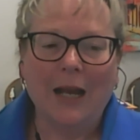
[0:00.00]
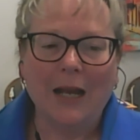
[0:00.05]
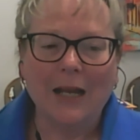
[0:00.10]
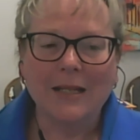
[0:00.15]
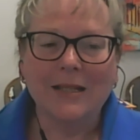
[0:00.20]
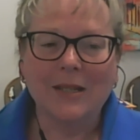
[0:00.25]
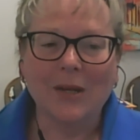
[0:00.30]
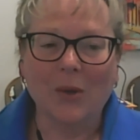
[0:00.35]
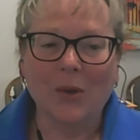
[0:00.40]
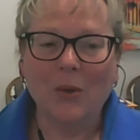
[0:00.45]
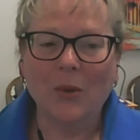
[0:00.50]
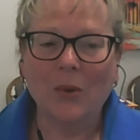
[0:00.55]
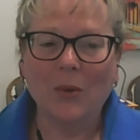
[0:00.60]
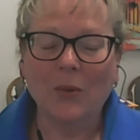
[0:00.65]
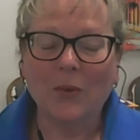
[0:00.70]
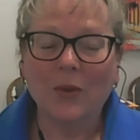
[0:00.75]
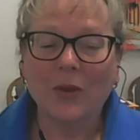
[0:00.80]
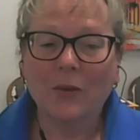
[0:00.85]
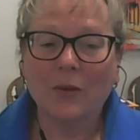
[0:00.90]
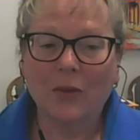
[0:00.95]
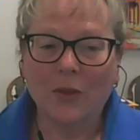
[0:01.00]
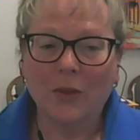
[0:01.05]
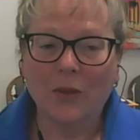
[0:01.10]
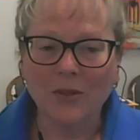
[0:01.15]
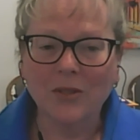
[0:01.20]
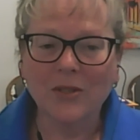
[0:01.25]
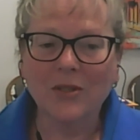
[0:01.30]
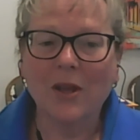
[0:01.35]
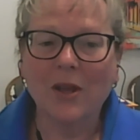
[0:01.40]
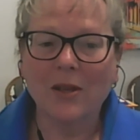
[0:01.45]
So
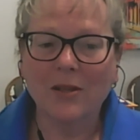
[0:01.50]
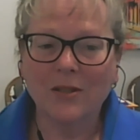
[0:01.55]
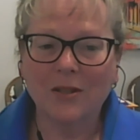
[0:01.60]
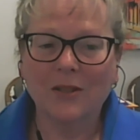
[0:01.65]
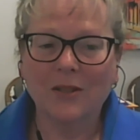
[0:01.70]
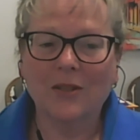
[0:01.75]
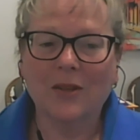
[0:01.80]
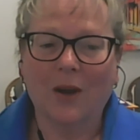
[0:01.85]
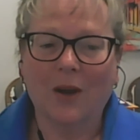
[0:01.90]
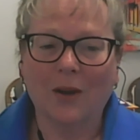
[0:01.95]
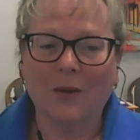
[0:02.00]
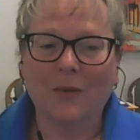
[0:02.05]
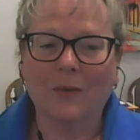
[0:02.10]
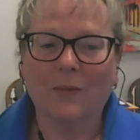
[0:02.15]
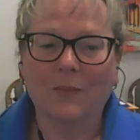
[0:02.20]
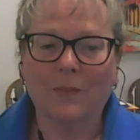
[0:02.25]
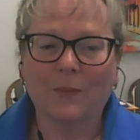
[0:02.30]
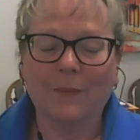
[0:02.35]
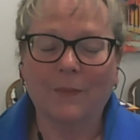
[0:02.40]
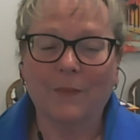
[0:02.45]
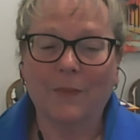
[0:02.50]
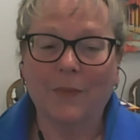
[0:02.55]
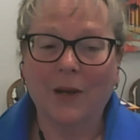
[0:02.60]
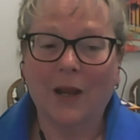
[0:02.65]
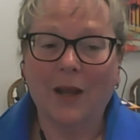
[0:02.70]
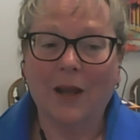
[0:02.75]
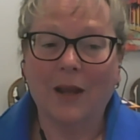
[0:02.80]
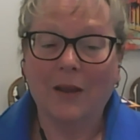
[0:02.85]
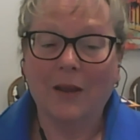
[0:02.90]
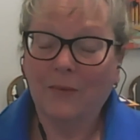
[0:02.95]
those lawsuits are
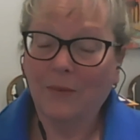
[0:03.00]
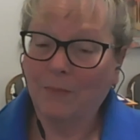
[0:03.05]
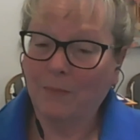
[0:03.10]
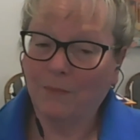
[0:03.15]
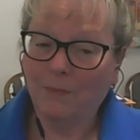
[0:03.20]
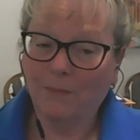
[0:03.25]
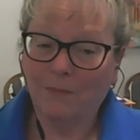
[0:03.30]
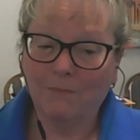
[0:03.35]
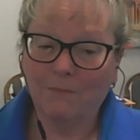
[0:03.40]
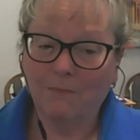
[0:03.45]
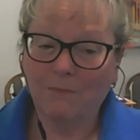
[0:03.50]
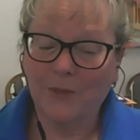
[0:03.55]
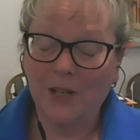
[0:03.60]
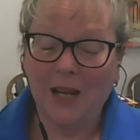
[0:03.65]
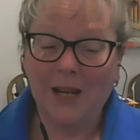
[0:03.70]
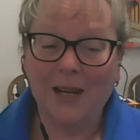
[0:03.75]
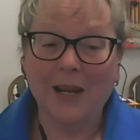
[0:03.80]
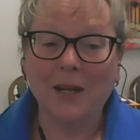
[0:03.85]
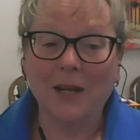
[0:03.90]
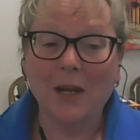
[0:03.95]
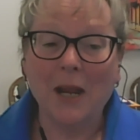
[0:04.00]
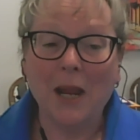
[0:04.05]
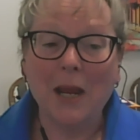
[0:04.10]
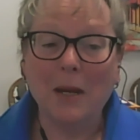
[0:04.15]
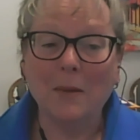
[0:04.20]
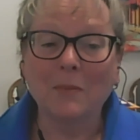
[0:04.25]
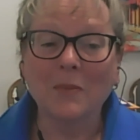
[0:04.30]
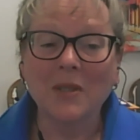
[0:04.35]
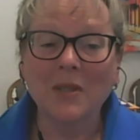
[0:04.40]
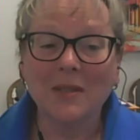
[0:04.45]
taking
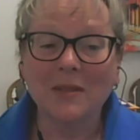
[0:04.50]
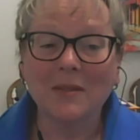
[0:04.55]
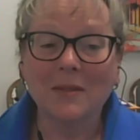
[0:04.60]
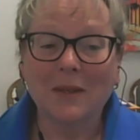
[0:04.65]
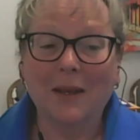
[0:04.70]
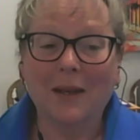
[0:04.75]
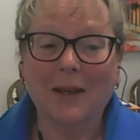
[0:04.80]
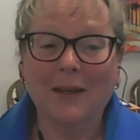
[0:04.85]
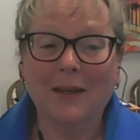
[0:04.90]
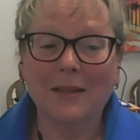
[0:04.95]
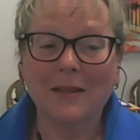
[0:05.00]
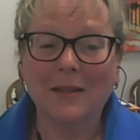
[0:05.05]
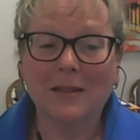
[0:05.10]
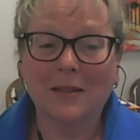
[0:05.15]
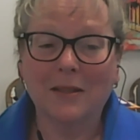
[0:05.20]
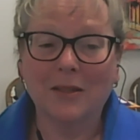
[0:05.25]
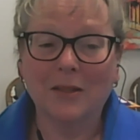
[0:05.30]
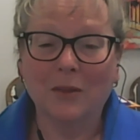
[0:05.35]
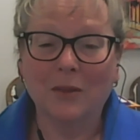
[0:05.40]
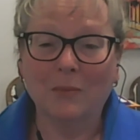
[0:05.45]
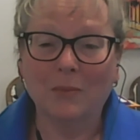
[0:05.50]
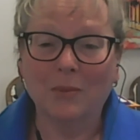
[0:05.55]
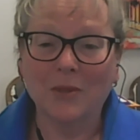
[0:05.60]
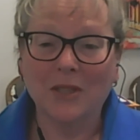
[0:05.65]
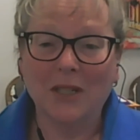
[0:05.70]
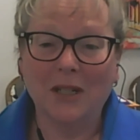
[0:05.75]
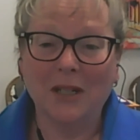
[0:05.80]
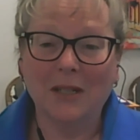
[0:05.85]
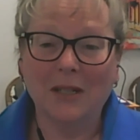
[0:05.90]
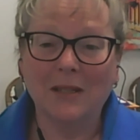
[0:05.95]
names to
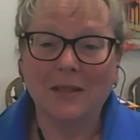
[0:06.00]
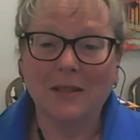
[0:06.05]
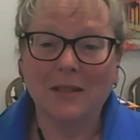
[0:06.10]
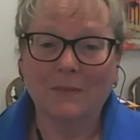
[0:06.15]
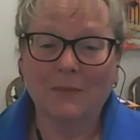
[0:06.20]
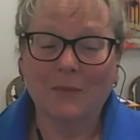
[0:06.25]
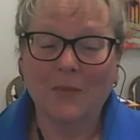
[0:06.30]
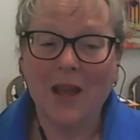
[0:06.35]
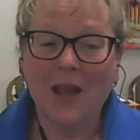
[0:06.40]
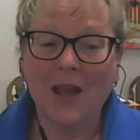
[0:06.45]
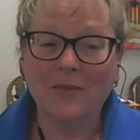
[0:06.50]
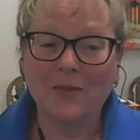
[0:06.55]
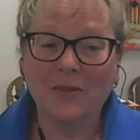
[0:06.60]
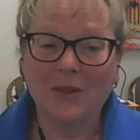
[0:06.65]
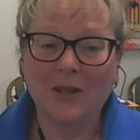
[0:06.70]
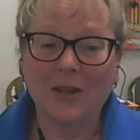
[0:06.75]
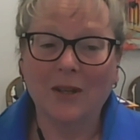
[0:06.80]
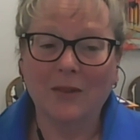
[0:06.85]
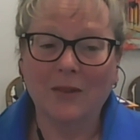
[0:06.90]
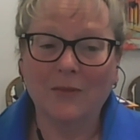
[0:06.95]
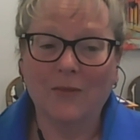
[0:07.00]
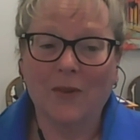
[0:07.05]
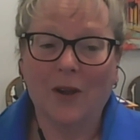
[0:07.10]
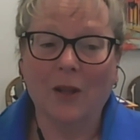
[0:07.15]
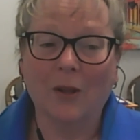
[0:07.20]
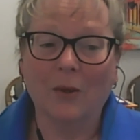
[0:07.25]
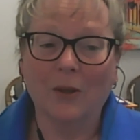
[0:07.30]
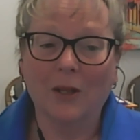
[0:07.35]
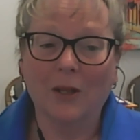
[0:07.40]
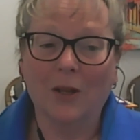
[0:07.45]
proceed after,
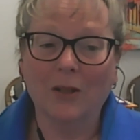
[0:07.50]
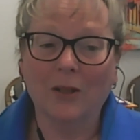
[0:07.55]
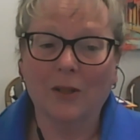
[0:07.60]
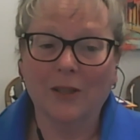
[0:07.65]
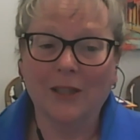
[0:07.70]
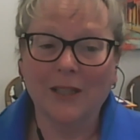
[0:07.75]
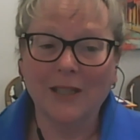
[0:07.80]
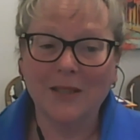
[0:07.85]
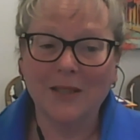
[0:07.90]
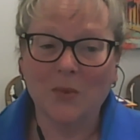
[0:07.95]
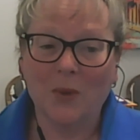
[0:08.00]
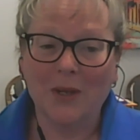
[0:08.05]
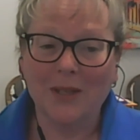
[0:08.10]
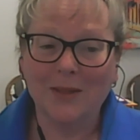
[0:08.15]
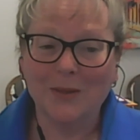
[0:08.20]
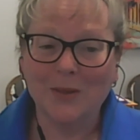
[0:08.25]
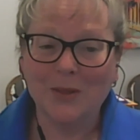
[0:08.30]
follow along on this one.